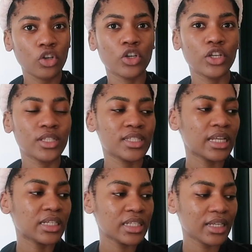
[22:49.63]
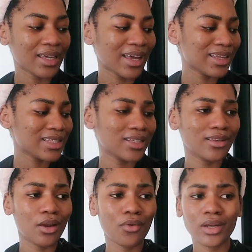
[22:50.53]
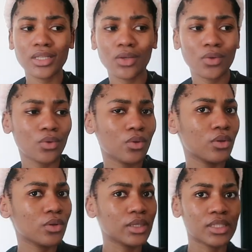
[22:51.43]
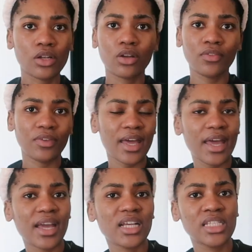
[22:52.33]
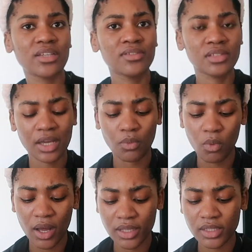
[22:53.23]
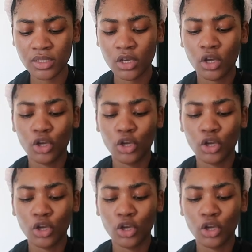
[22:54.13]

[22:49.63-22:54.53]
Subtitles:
because salicylic acid, then retinol, it's a lot of actives at once.